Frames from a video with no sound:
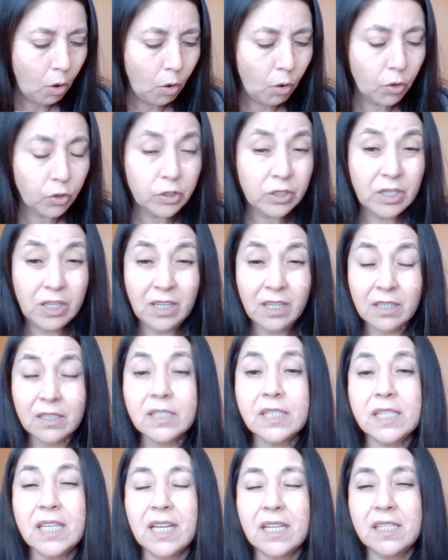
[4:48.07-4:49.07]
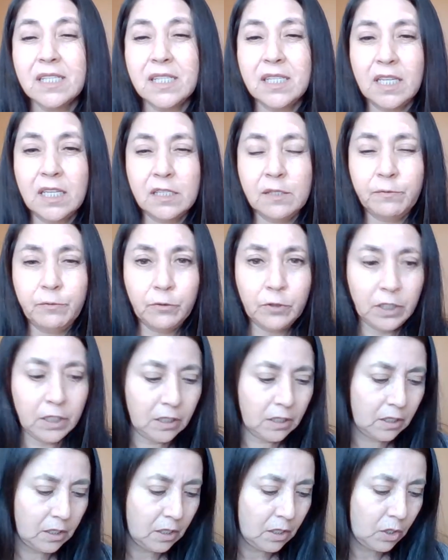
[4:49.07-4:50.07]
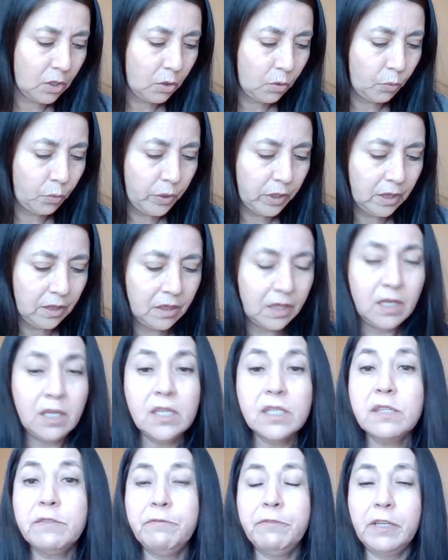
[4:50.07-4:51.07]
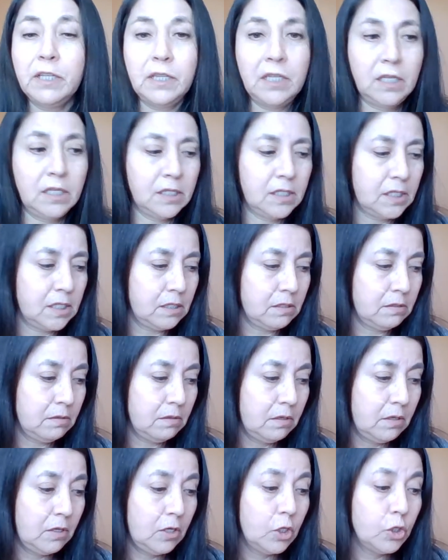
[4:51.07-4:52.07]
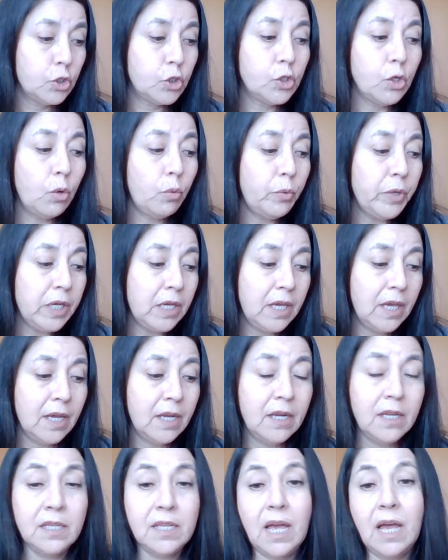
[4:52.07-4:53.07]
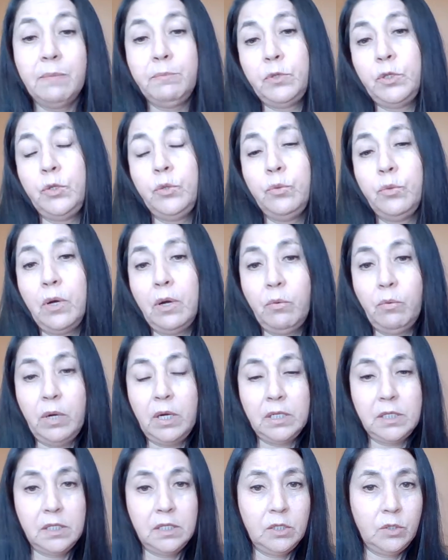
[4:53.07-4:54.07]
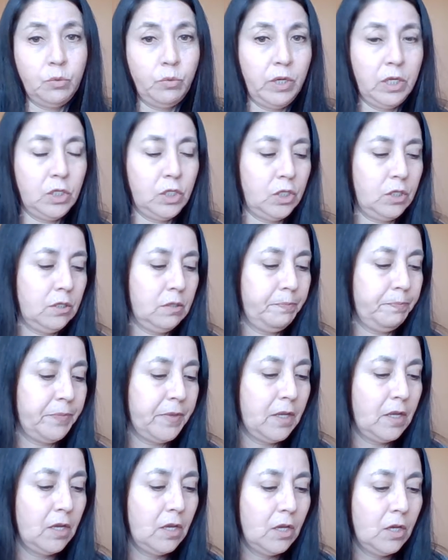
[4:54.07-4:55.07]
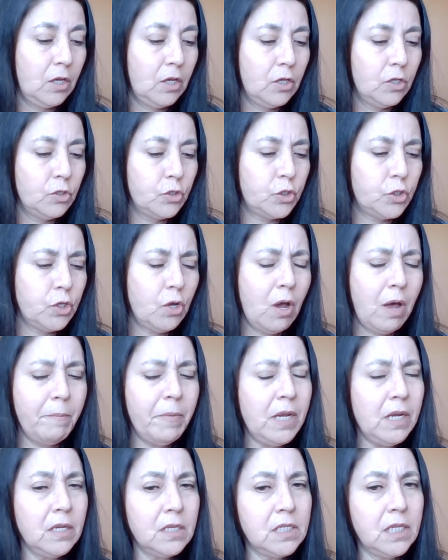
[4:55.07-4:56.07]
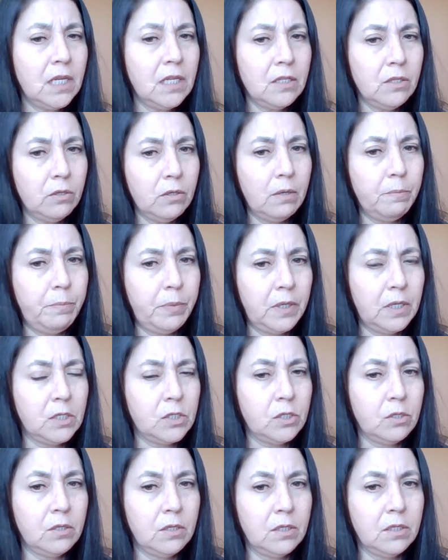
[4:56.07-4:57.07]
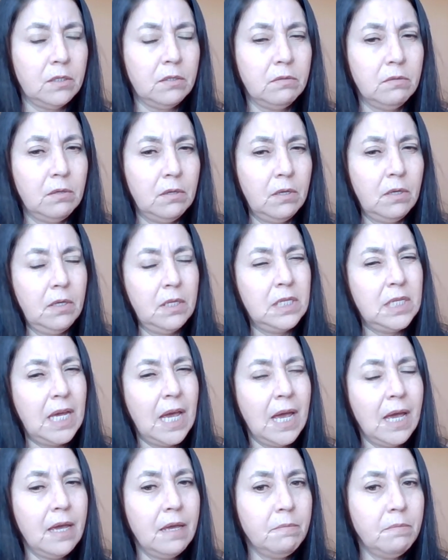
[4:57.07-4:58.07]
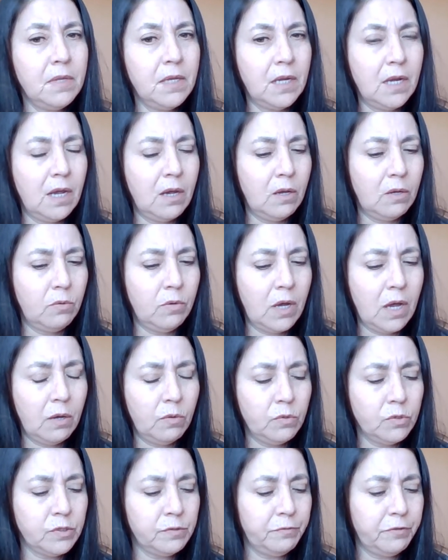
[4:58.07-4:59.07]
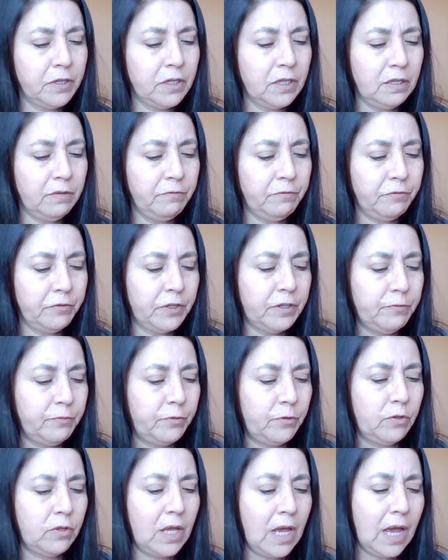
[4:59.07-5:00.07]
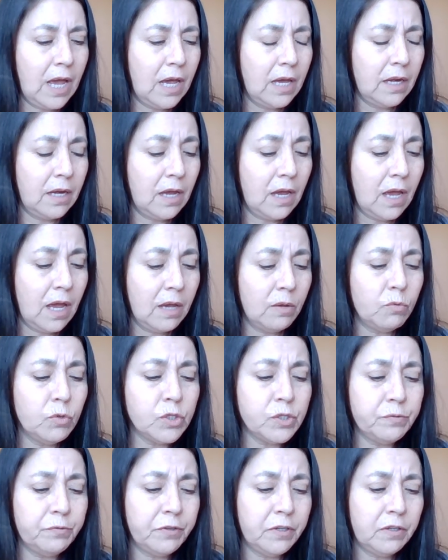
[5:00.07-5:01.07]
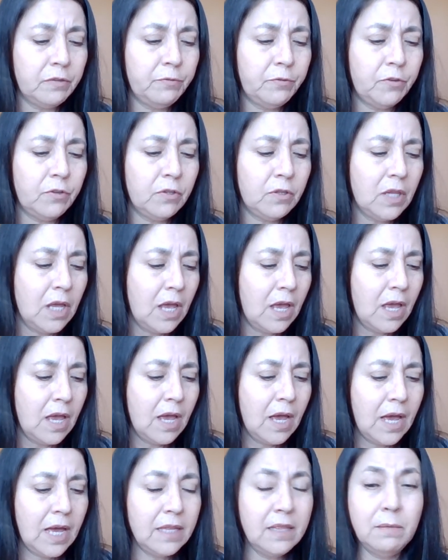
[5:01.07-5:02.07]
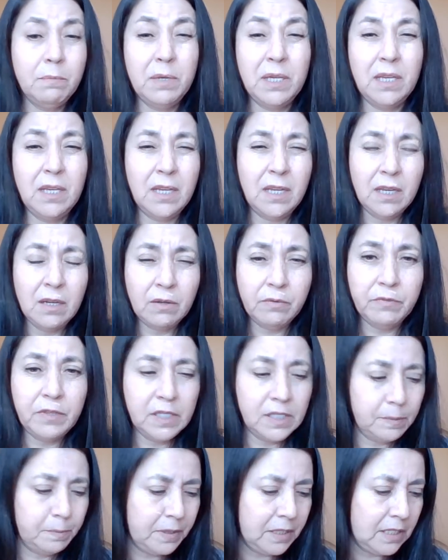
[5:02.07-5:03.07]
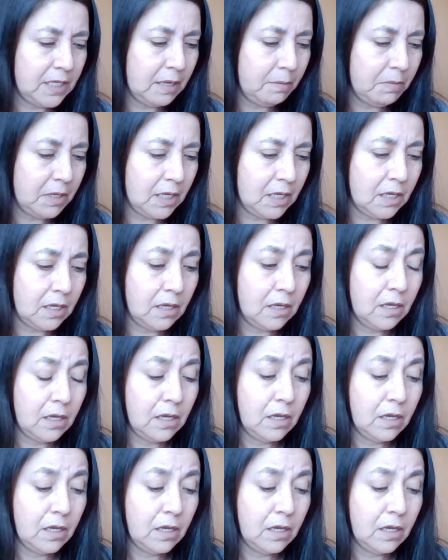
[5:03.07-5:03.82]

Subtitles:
or deal successfully with these feelings so we can adapt to our situation. So I'm going to tell you a personal time that I was feeling fearful. I was fearful at the beginning of this pandemic.